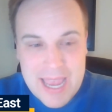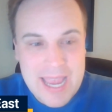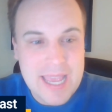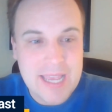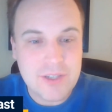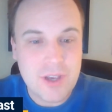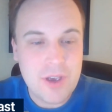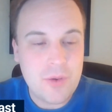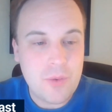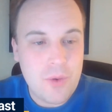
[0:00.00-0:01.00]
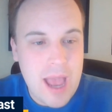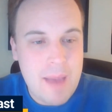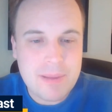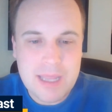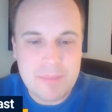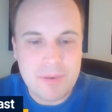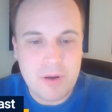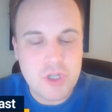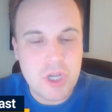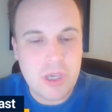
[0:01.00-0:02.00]
It is rapidly
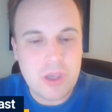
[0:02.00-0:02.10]
approaching.